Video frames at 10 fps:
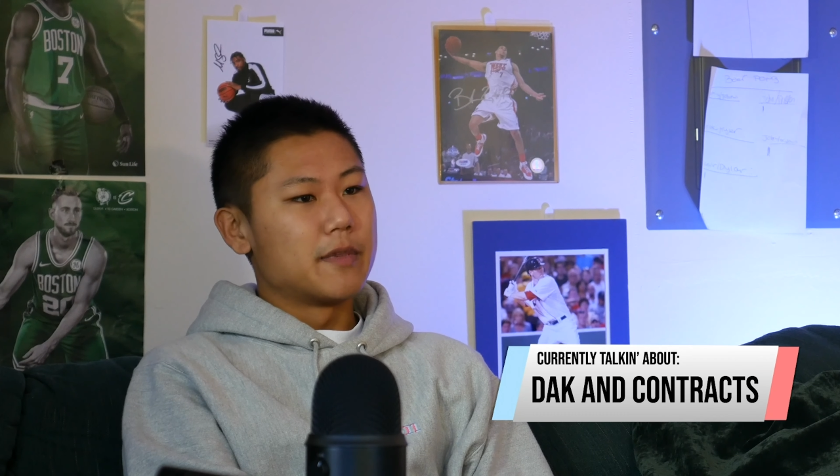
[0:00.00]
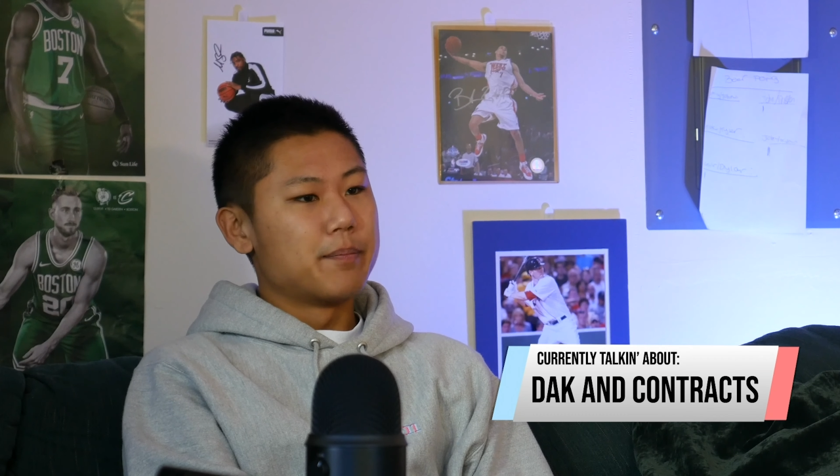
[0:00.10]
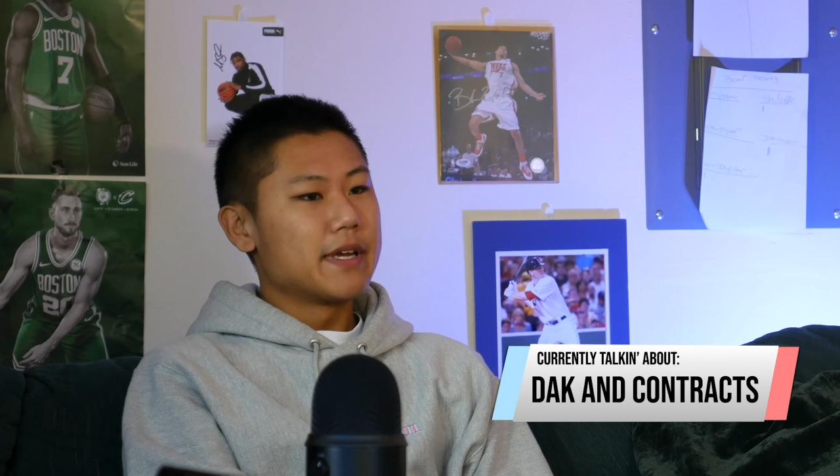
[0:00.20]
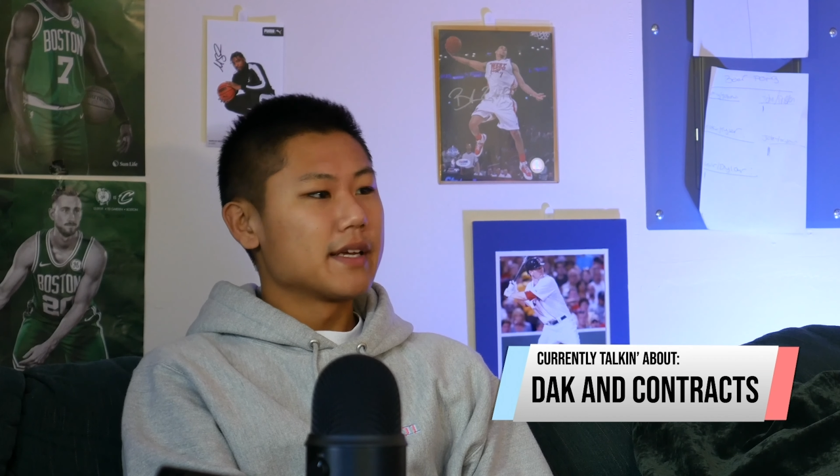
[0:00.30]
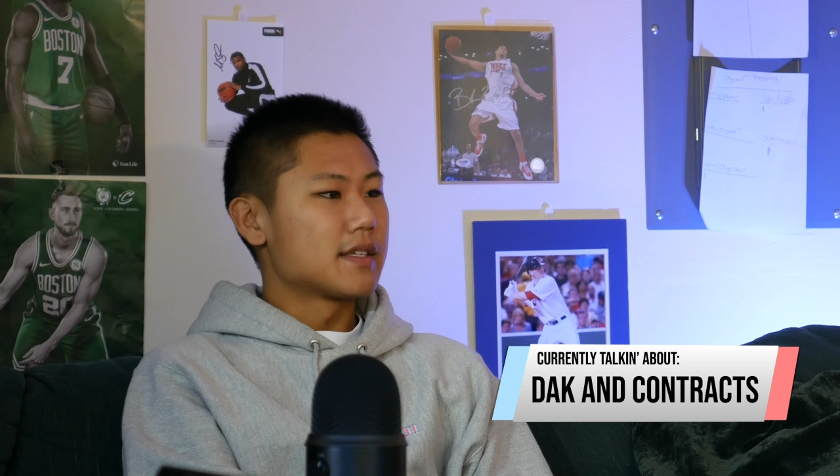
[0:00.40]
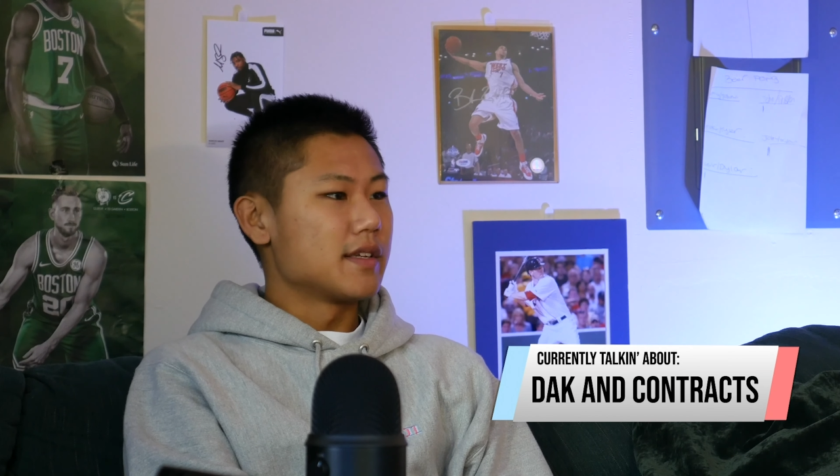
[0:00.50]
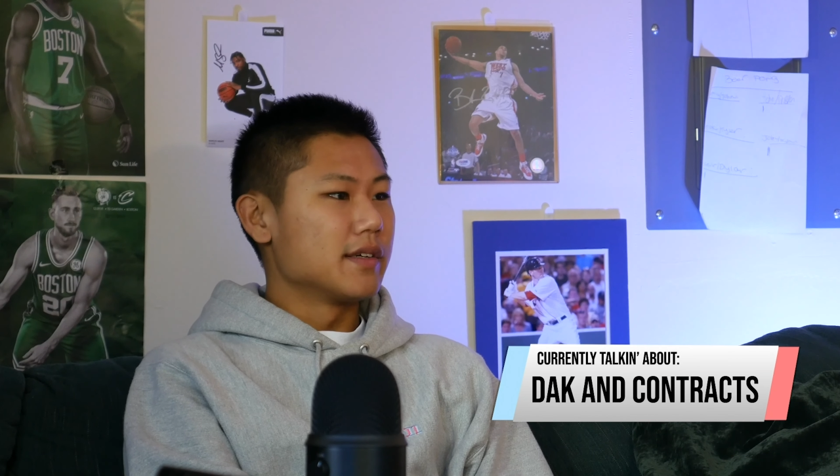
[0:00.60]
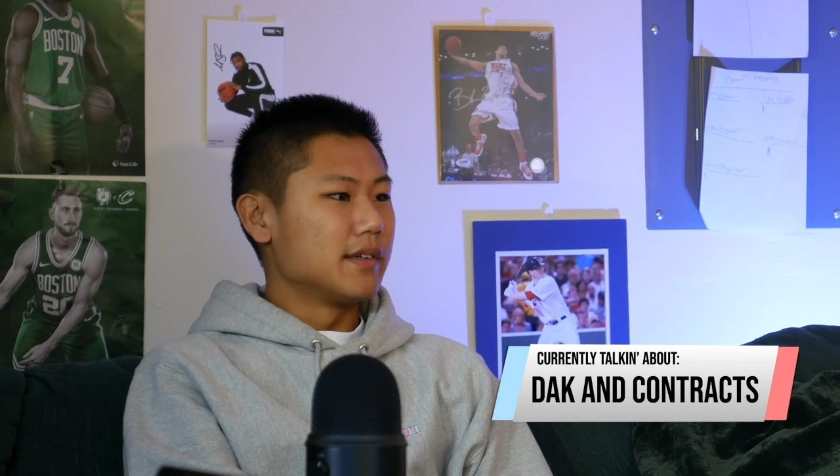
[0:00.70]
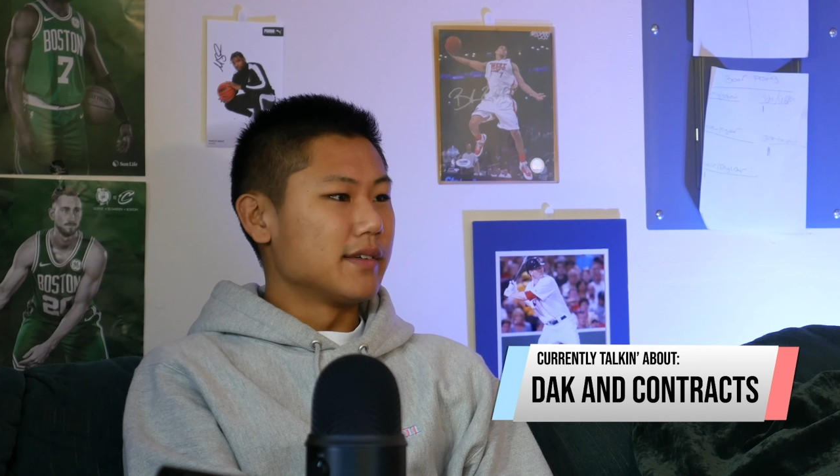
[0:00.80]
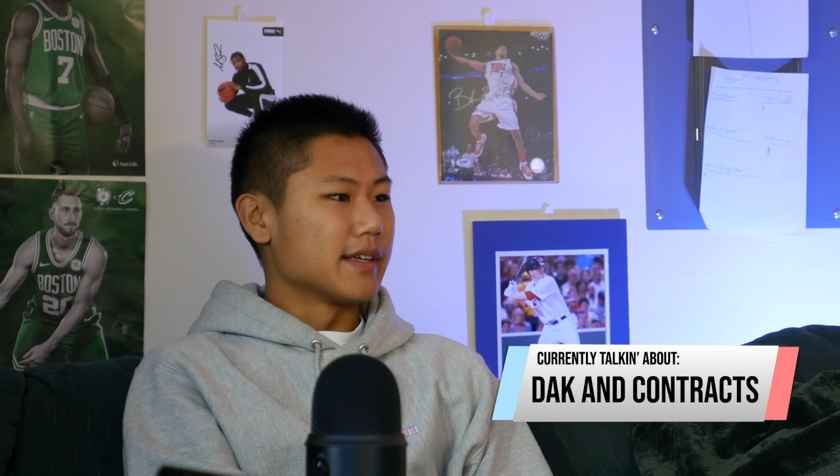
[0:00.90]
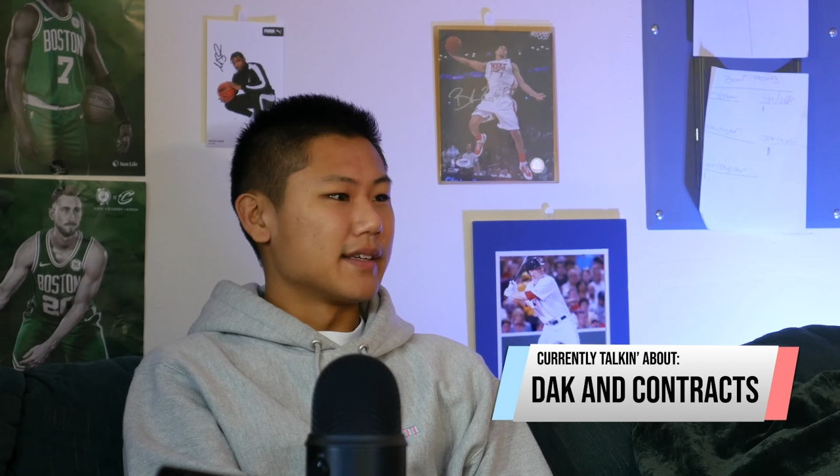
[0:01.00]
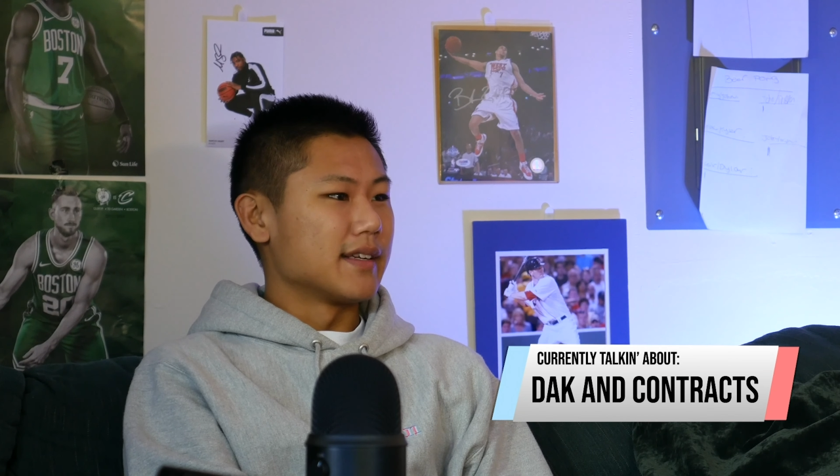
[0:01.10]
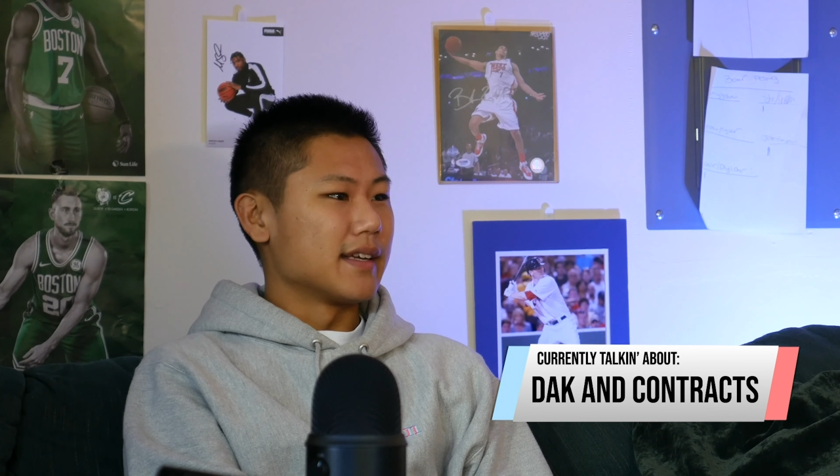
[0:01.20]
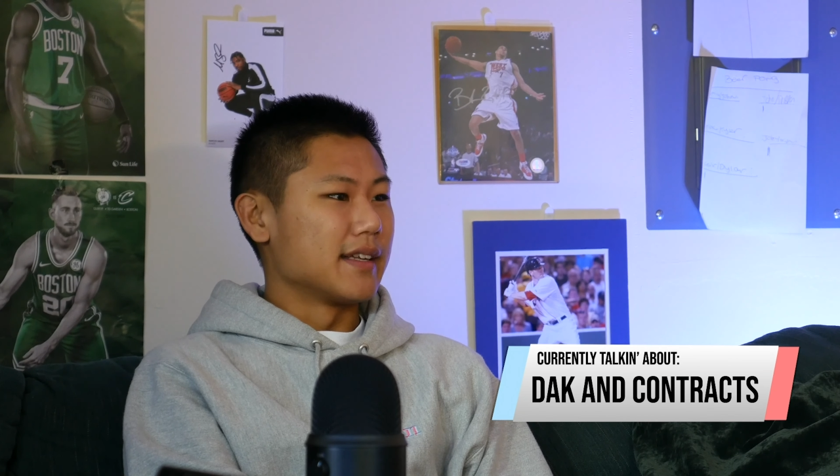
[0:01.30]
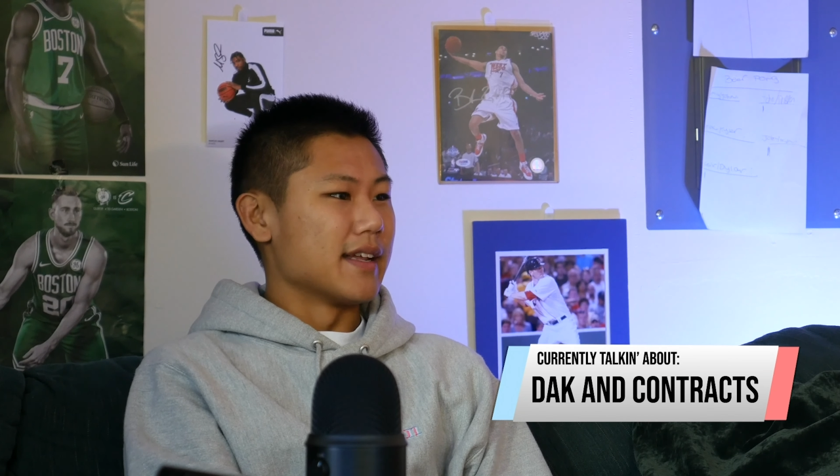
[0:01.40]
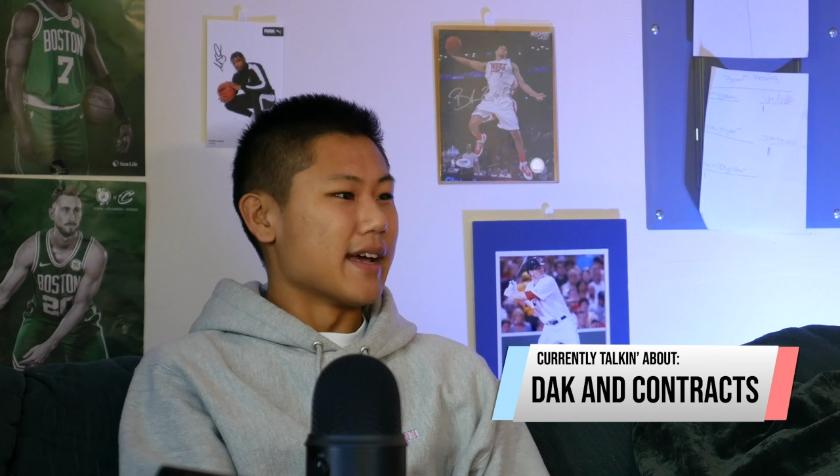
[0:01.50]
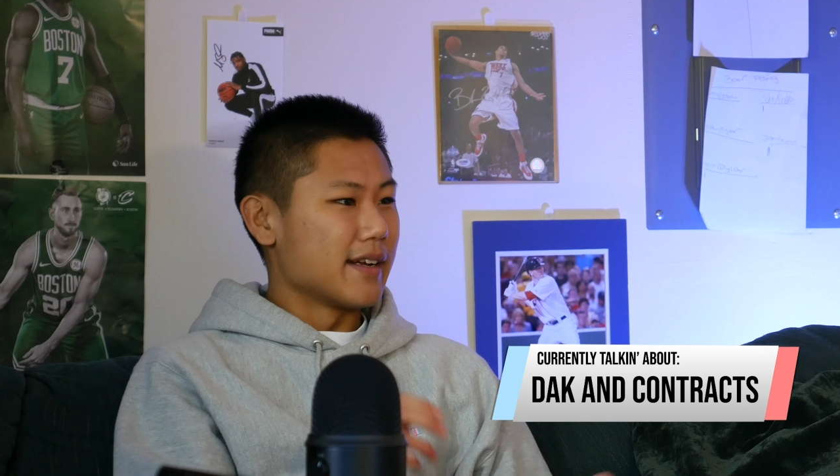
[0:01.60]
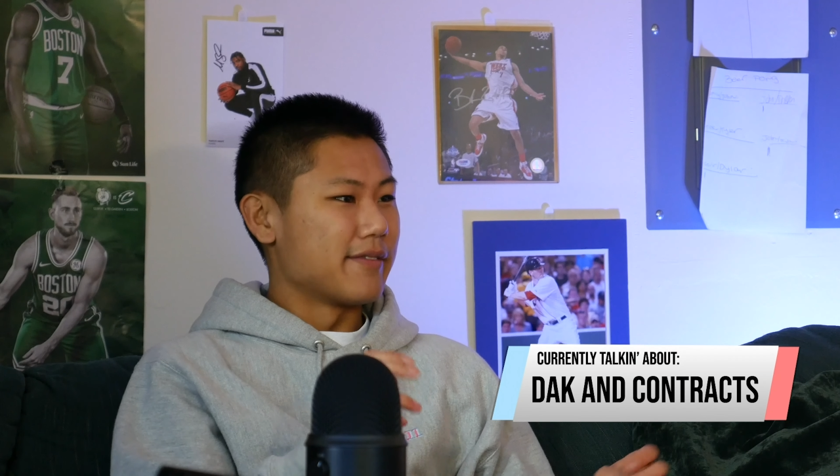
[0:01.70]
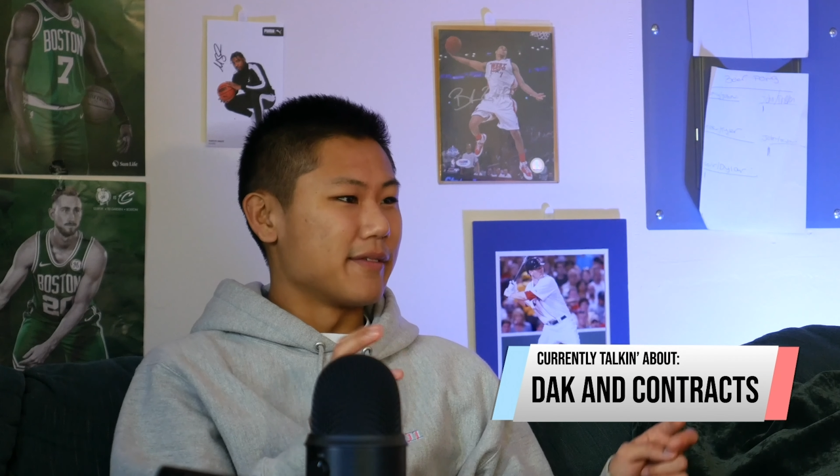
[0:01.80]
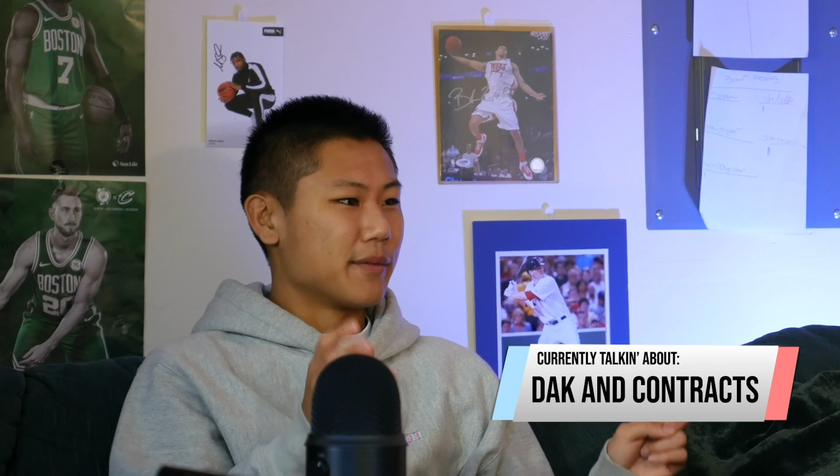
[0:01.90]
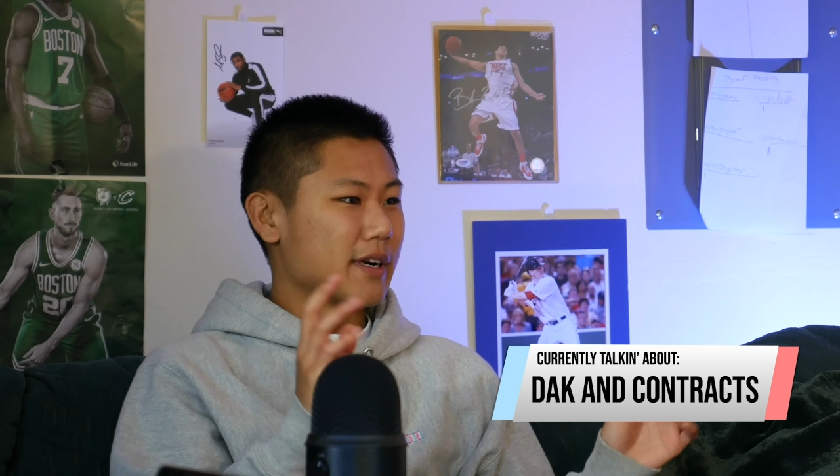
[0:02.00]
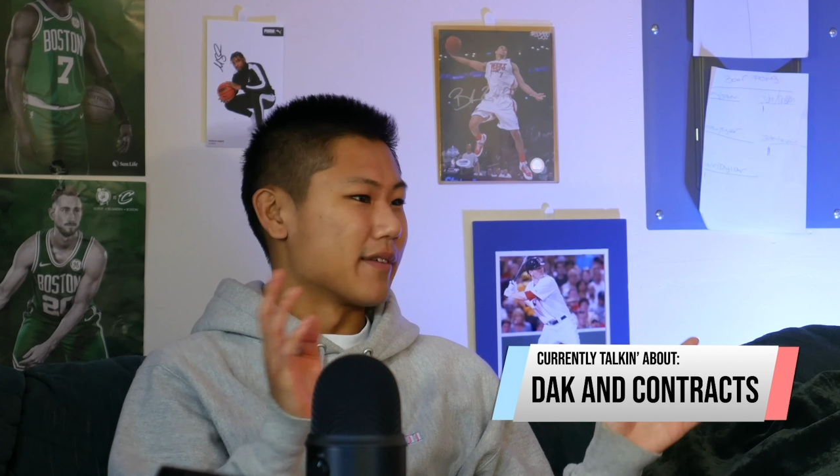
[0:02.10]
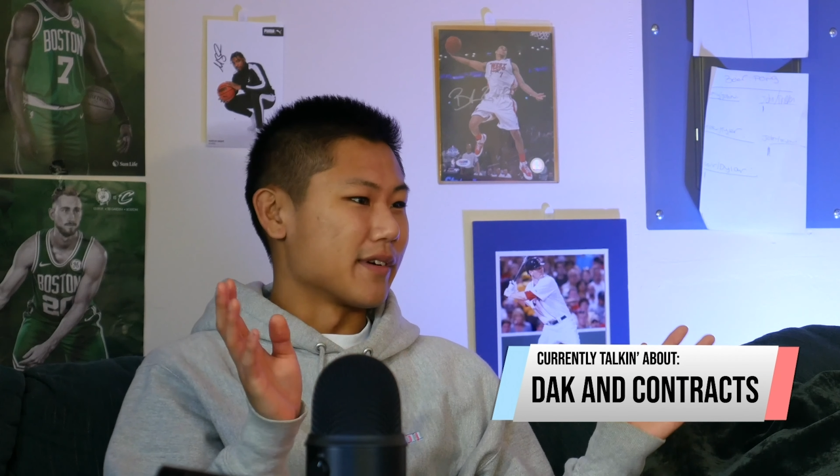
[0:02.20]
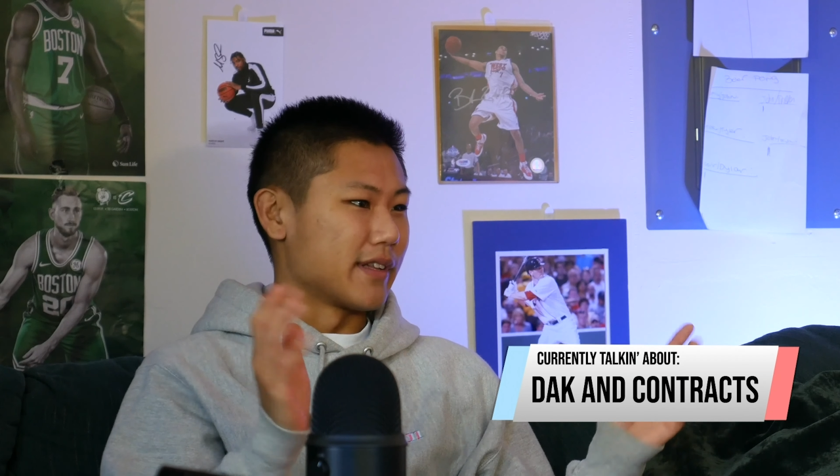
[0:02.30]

The biggest deal in NFL, whatever,